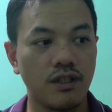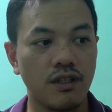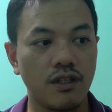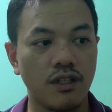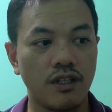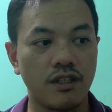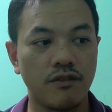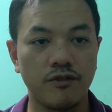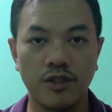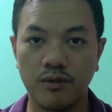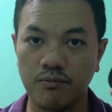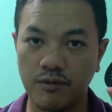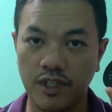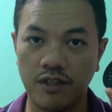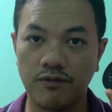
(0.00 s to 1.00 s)
a lot of
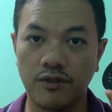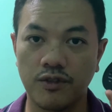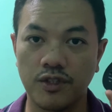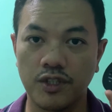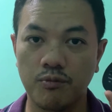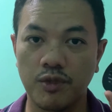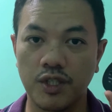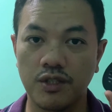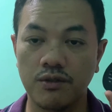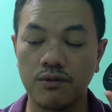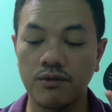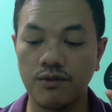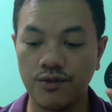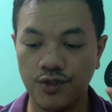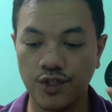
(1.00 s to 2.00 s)
them have already been
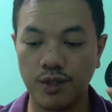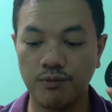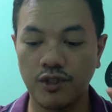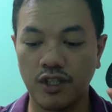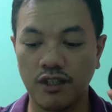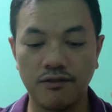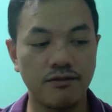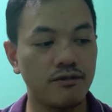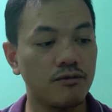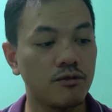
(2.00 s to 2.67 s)
stripped off.